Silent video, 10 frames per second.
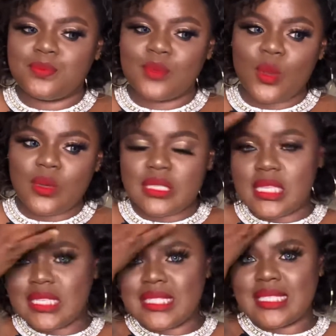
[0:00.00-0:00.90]
with
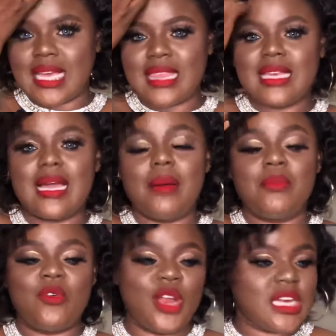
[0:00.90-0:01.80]
this, I think I'm
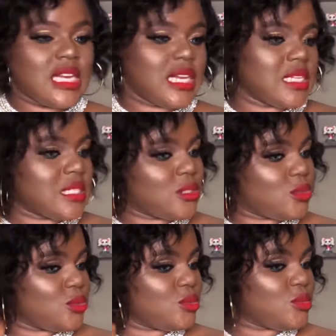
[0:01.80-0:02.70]
ready to
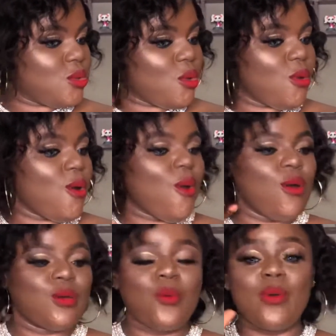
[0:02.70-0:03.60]
go
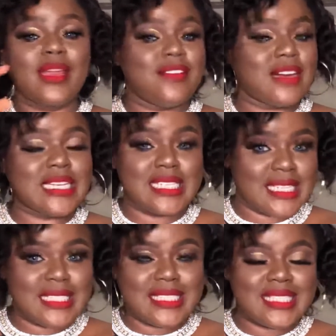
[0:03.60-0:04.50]
on whatever dates.